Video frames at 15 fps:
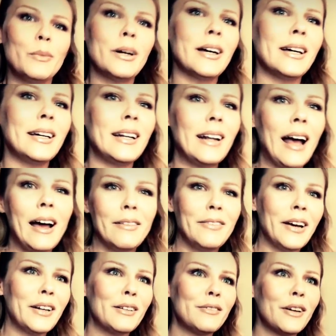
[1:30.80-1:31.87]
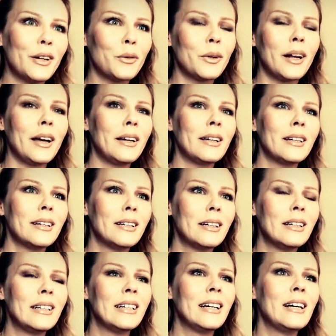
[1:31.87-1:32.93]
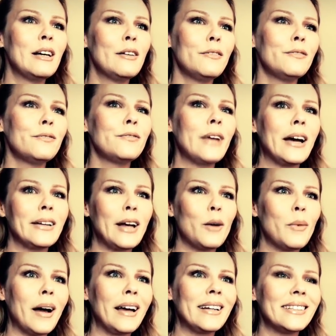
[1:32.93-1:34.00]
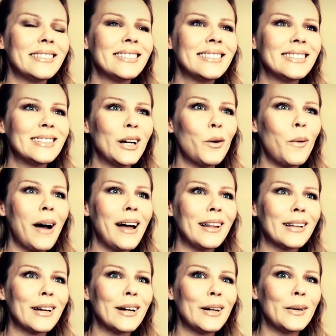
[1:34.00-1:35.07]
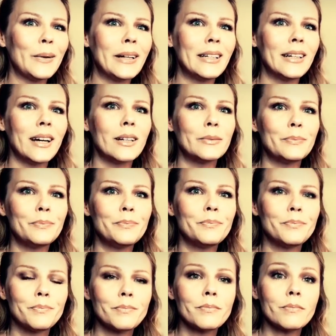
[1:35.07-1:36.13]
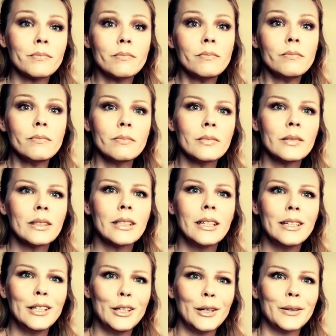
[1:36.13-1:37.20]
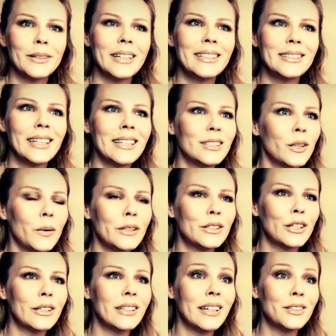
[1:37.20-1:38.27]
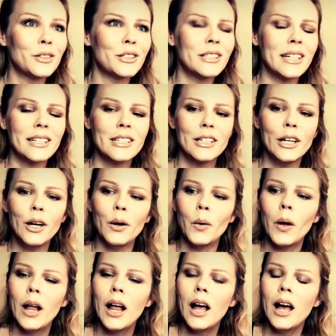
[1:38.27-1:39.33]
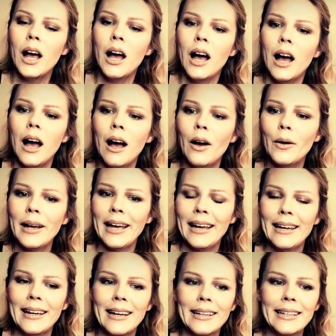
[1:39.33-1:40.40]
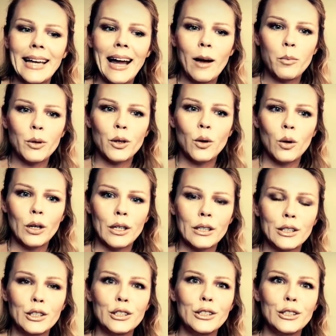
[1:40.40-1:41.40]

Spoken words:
But I found it fun when I found out mine a while ago, and you know, it's always interesting to know. Okay, Capricorn.